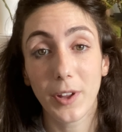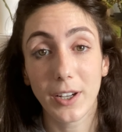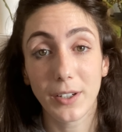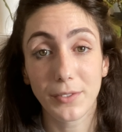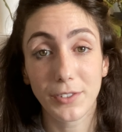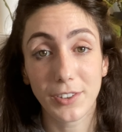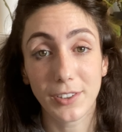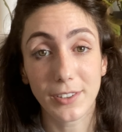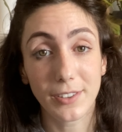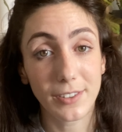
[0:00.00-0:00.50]
I've
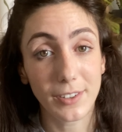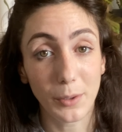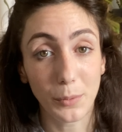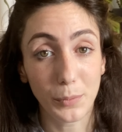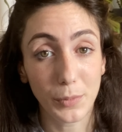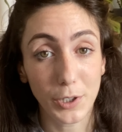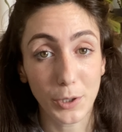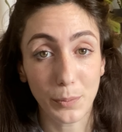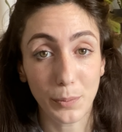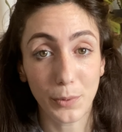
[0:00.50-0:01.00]
seen some
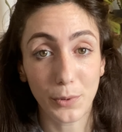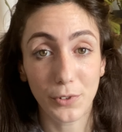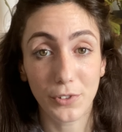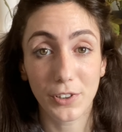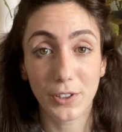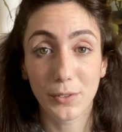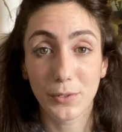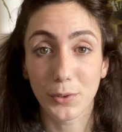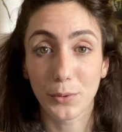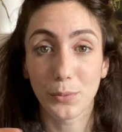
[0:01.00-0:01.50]
people's
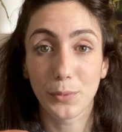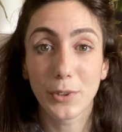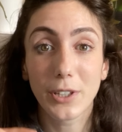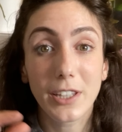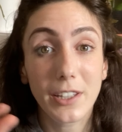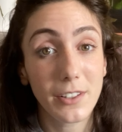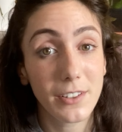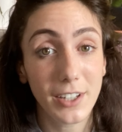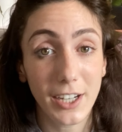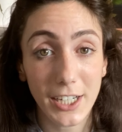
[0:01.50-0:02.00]
leaves are
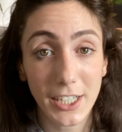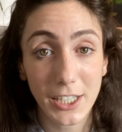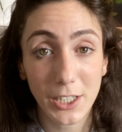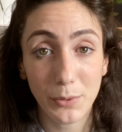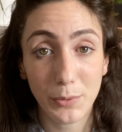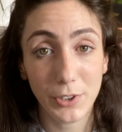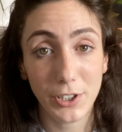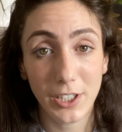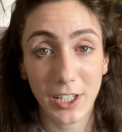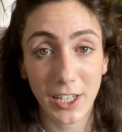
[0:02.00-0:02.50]
really tiny
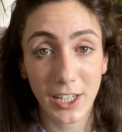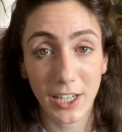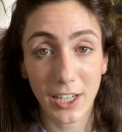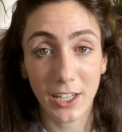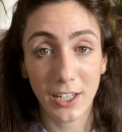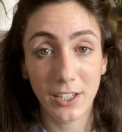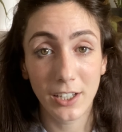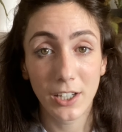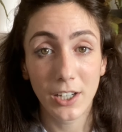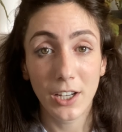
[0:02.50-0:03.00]
when they
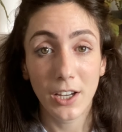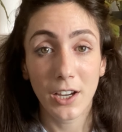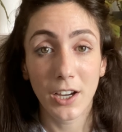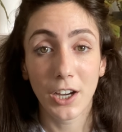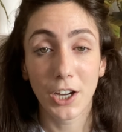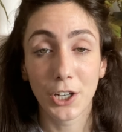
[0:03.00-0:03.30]
get a